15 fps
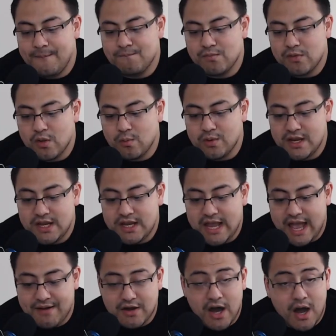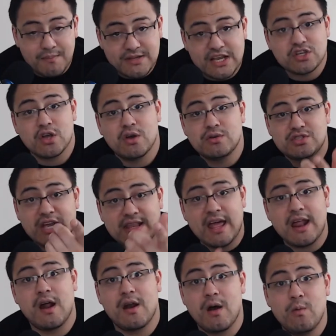We have a Hump Day show. Check that
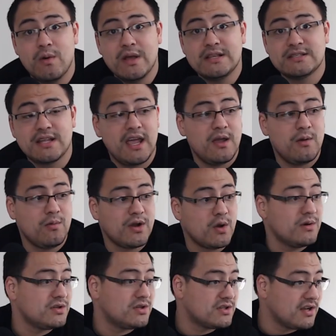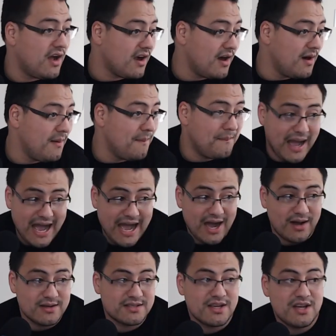out on Wednesday. We're going to talk
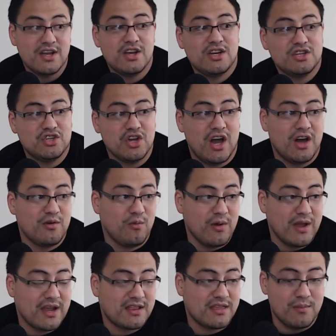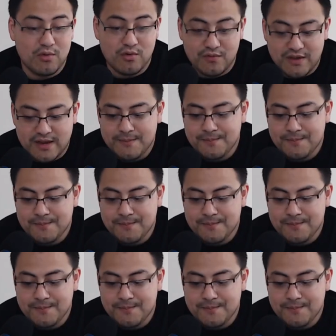about John Wick, the movie.